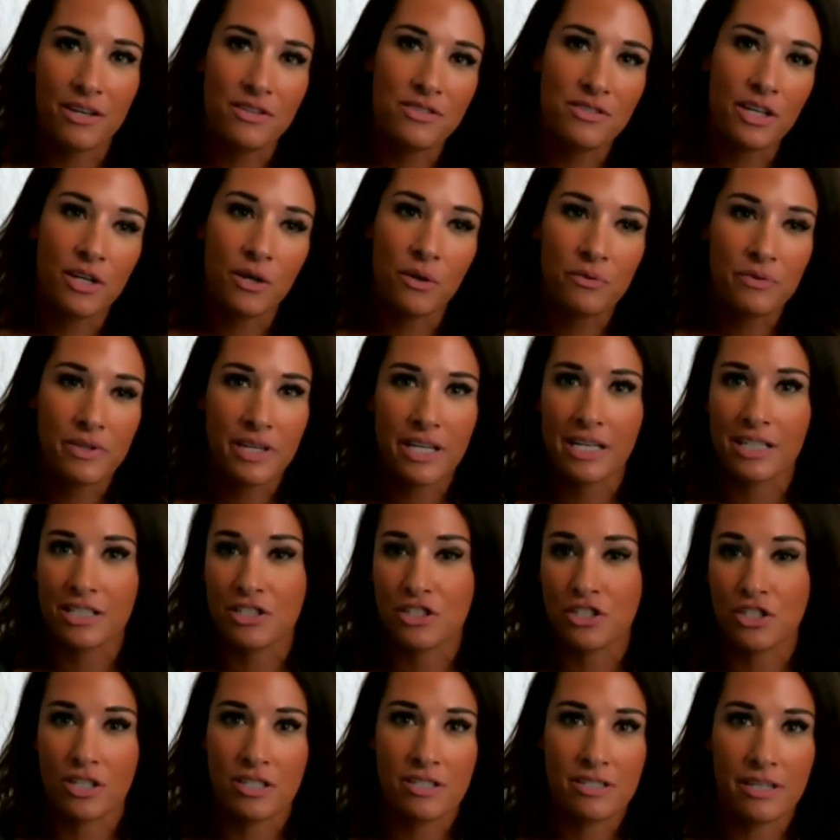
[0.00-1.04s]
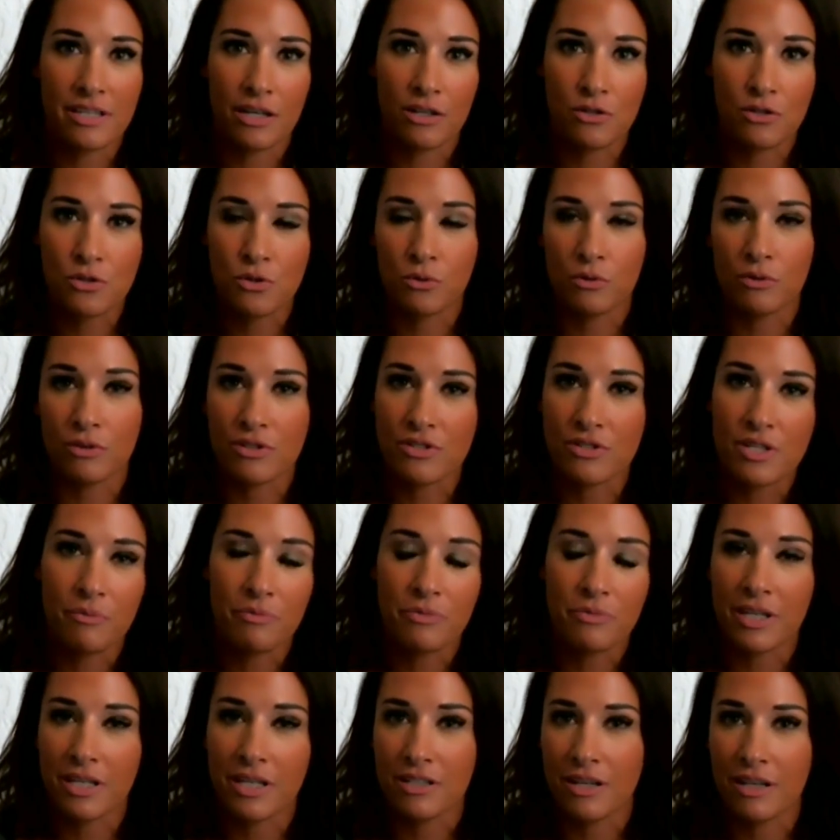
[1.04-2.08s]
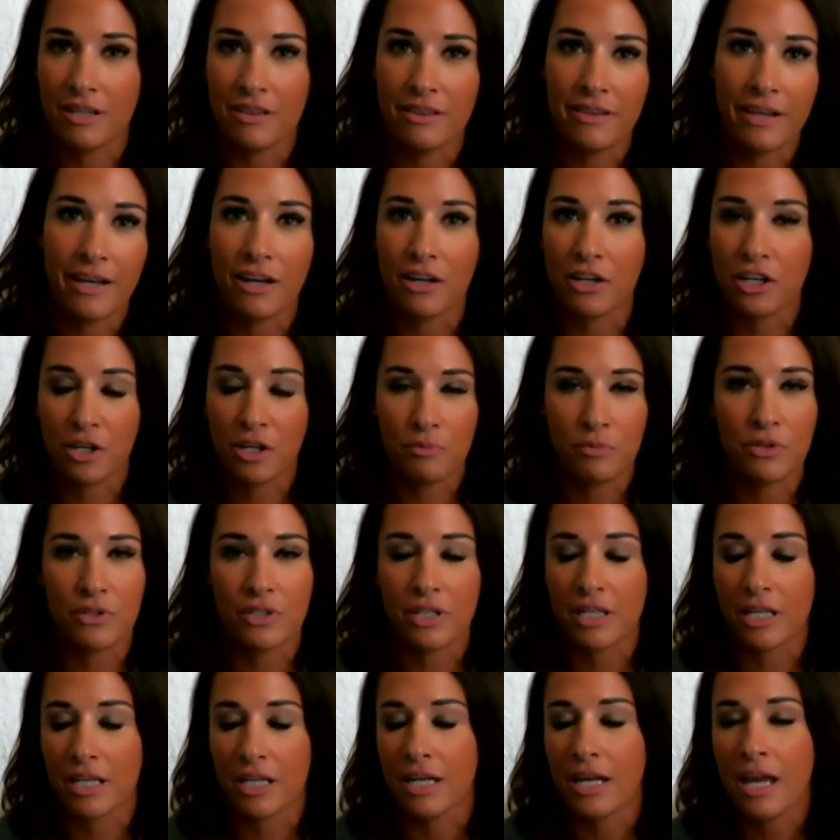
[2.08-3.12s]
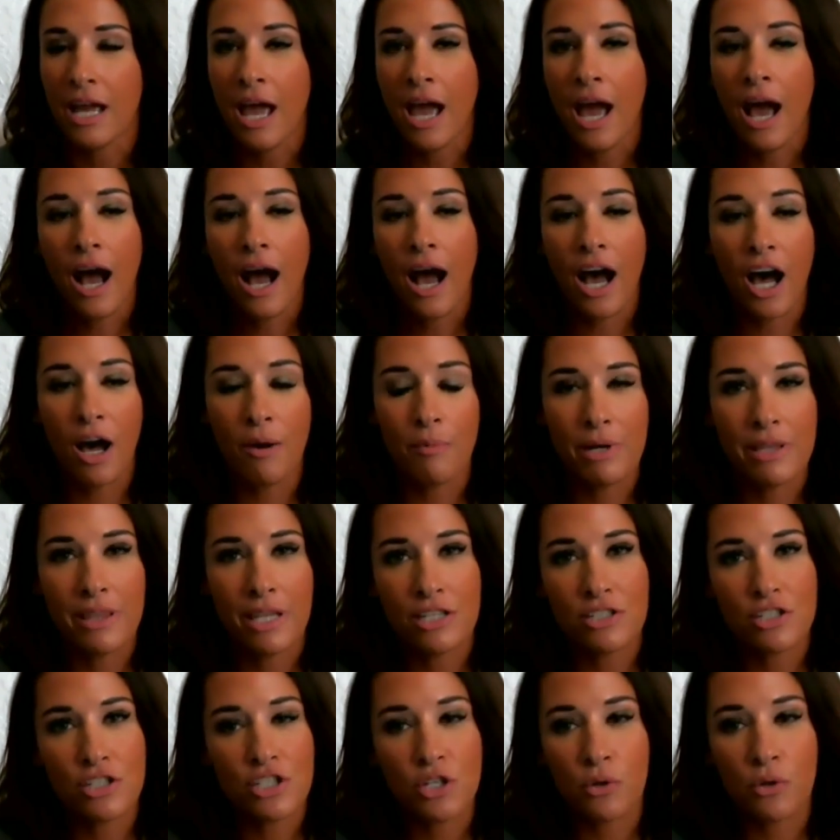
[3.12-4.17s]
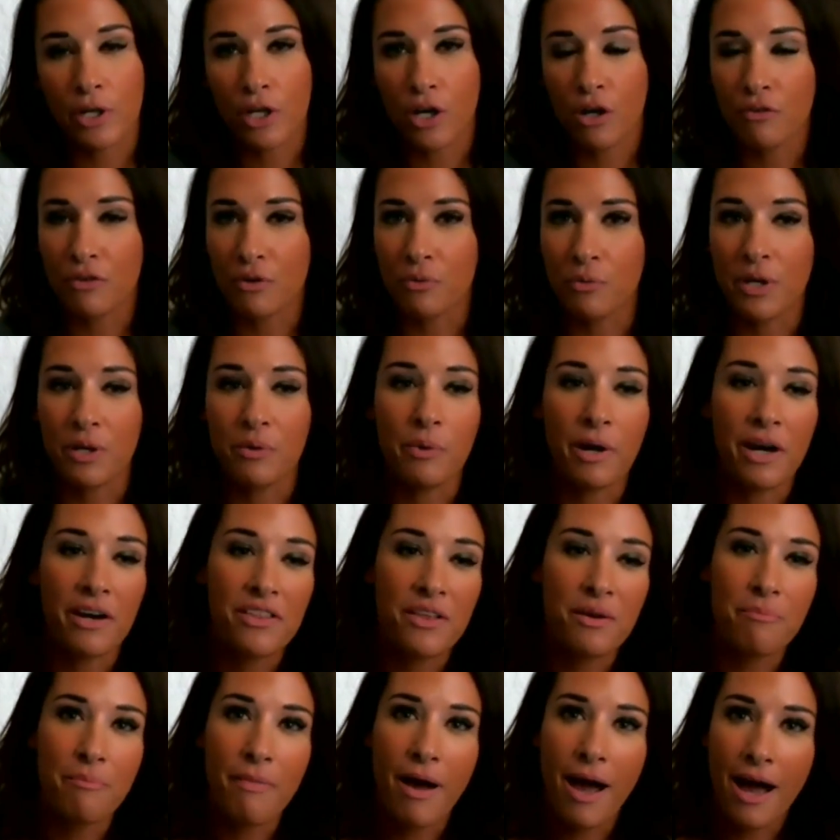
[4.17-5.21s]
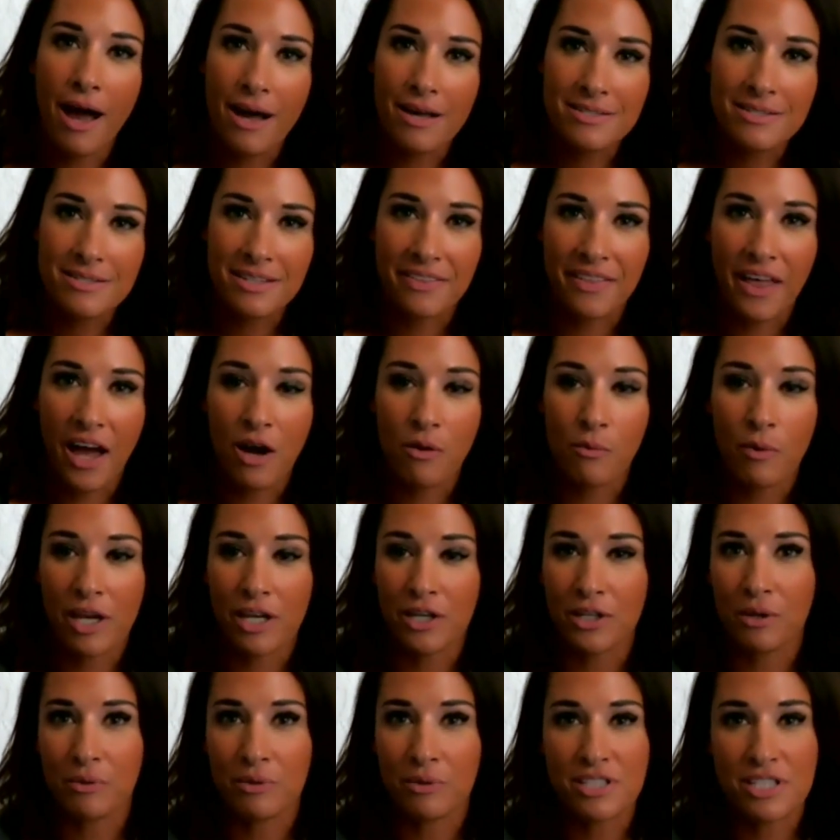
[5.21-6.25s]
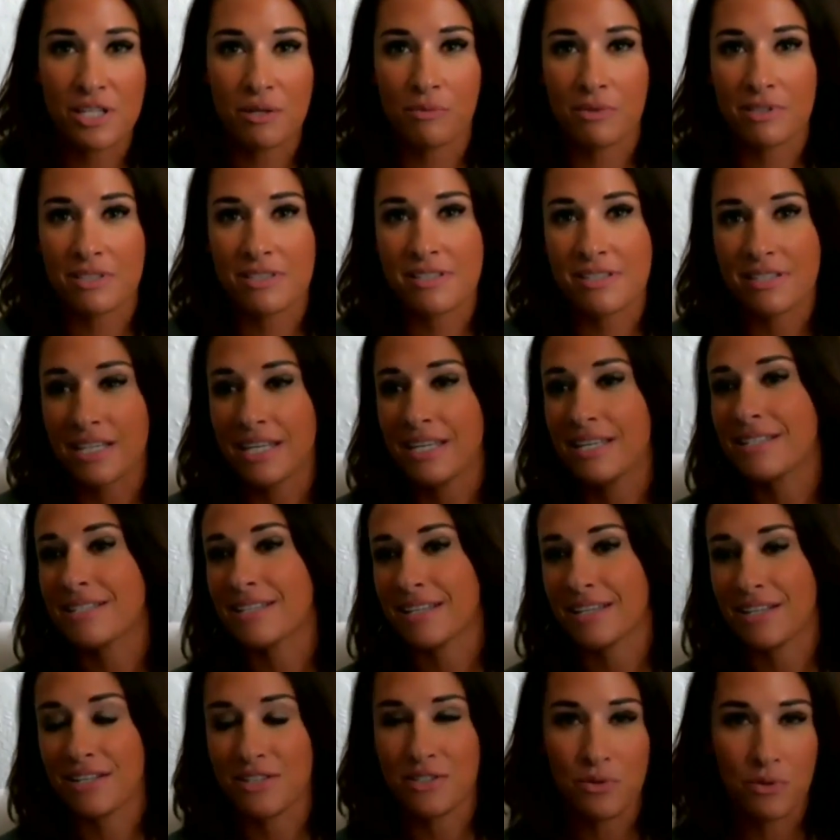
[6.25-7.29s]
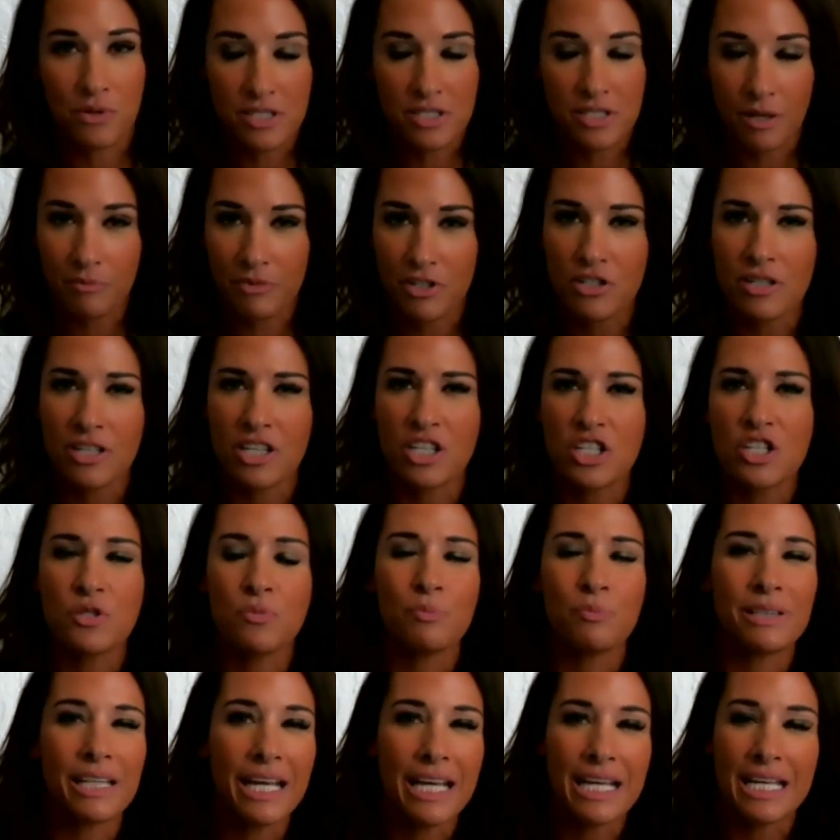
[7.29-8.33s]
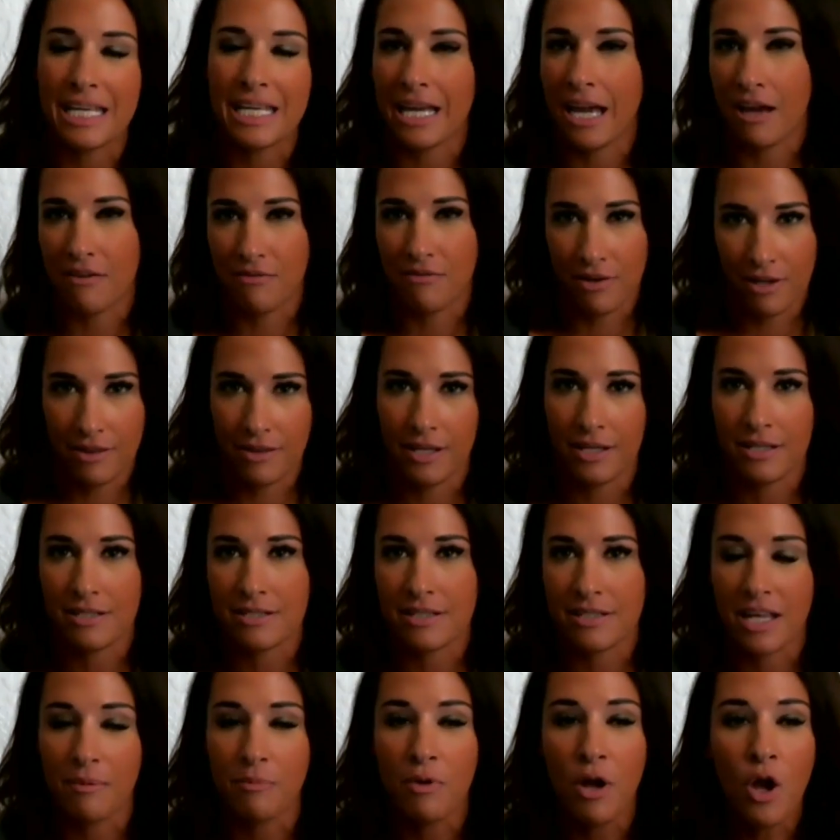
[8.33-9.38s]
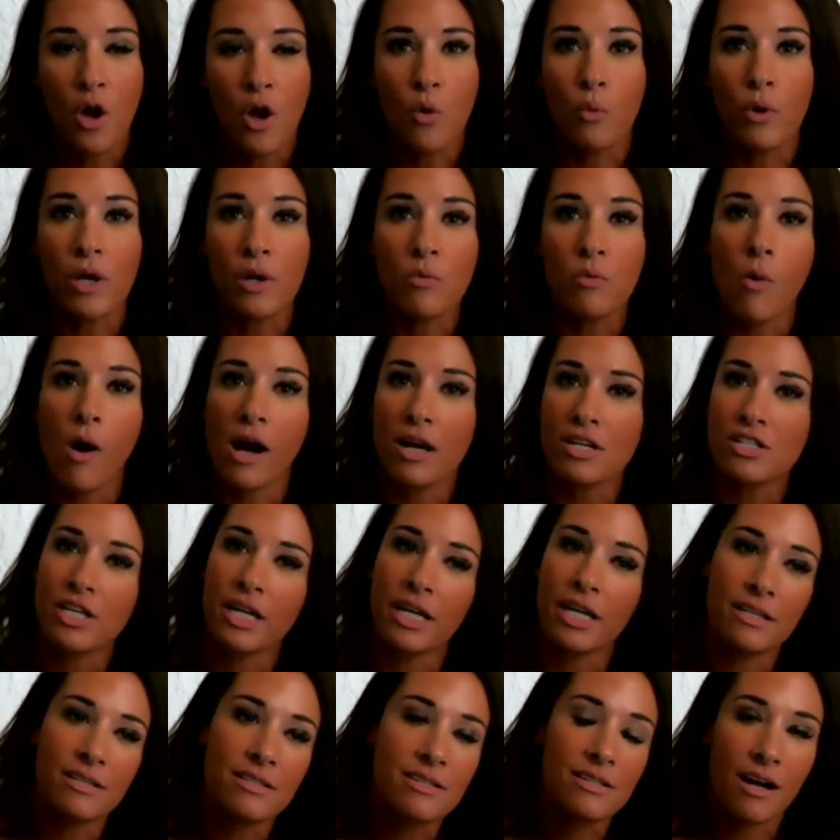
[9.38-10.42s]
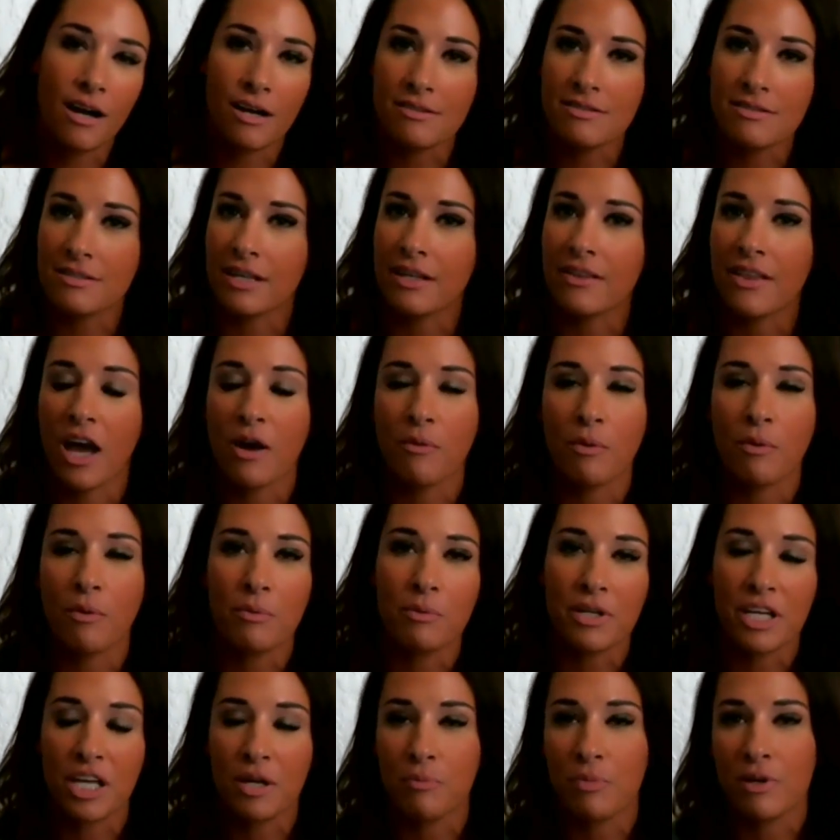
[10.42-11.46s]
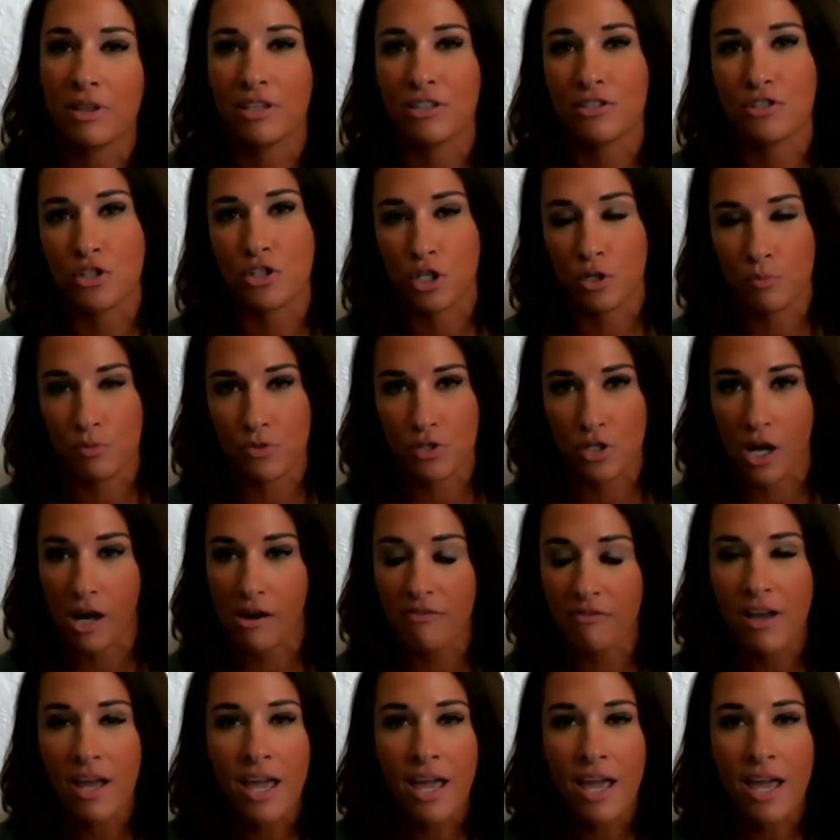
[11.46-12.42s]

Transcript: They don't think it's just their school or something in their community. And then just going over, we wear the mask that way, you know, when someone sneezes or something, just explaining everything to them. We wash hands constantly. That way we're keeping the germs off.